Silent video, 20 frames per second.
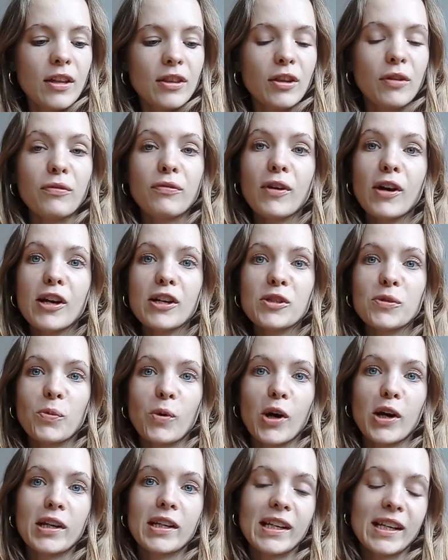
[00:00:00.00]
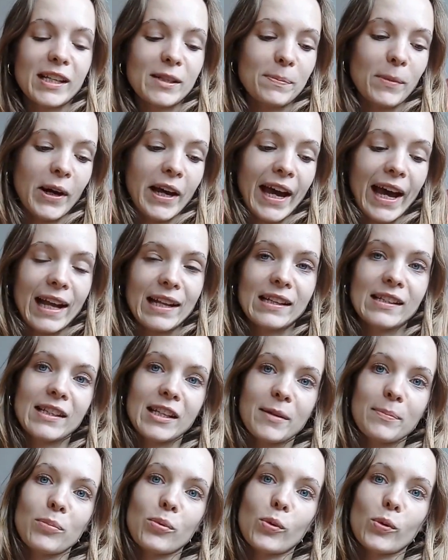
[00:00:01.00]
The first one is by
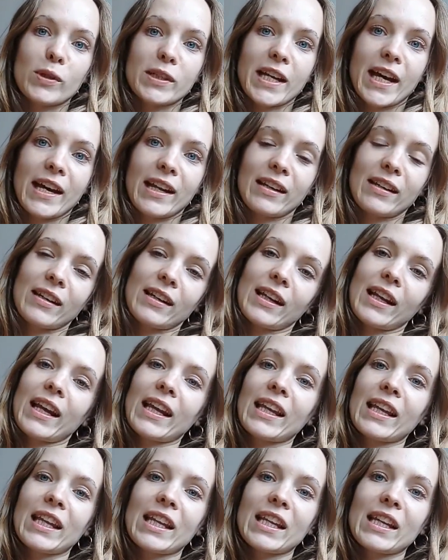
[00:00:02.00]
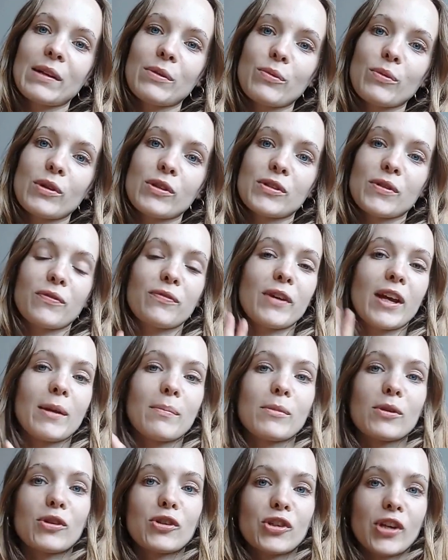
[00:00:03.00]
Anthony Bourdain. He was a
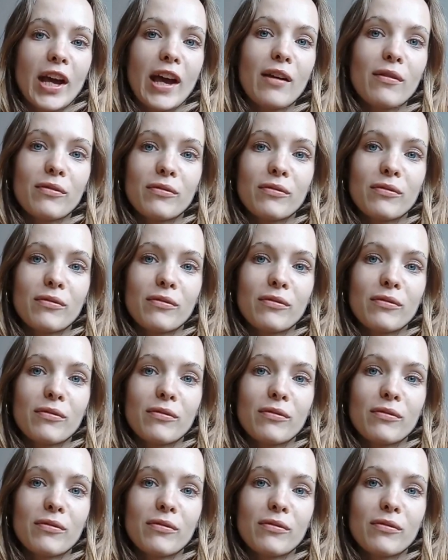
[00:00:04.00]
famous chef.